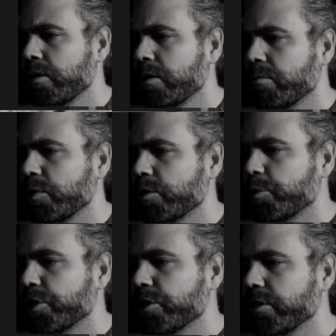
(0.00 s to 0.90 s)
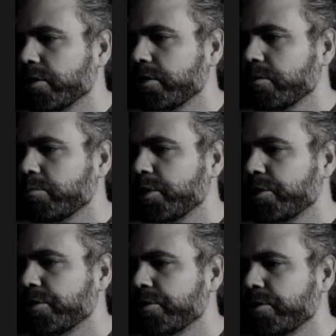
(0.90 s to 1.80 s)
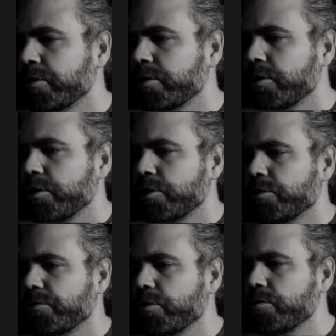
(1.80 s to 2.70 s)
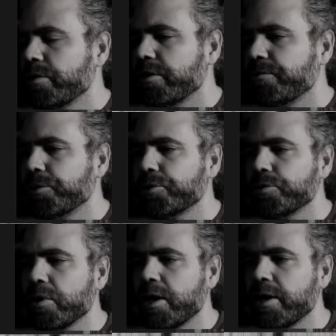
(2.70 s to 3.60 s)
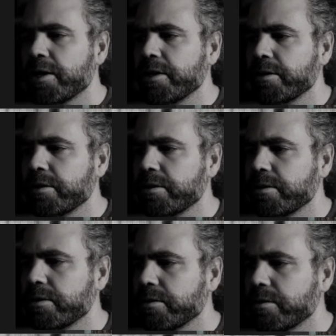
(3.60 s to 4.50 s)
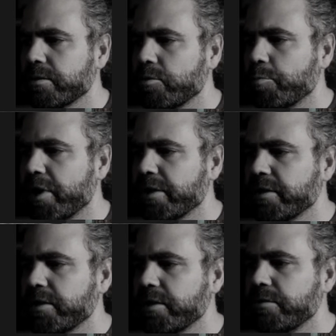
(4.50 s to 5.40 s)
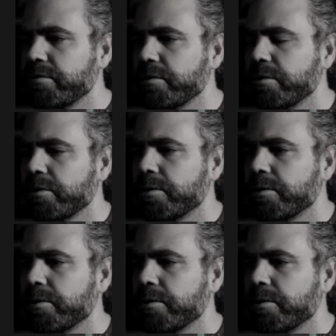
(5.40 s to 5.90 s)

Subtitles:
Make the brush a little bigger. The flow never too high. Opacity. Now